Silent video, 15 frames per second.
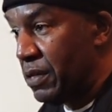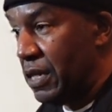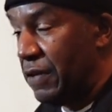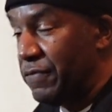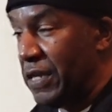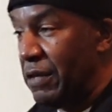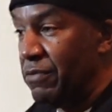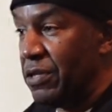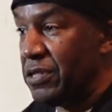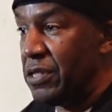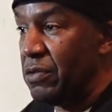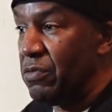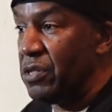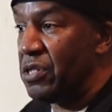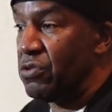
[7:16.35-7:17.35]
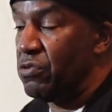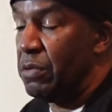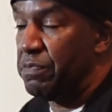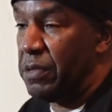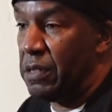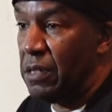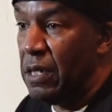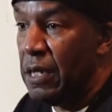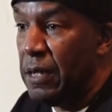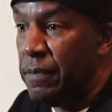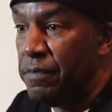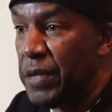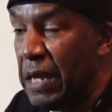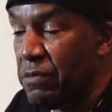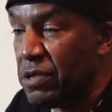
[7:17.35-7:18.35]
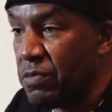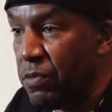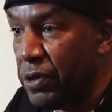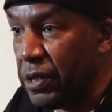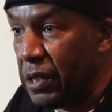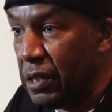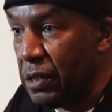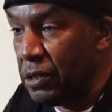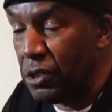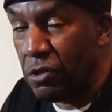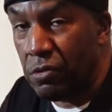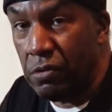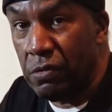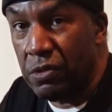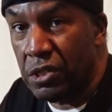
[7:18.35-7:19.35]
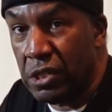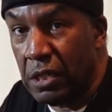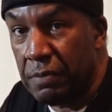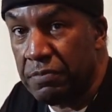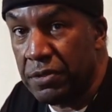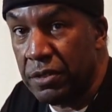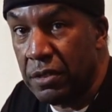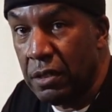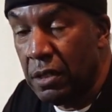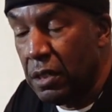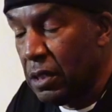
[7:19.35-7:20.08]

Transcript: If they wasn't doing the stripping, they was working the cruise ships.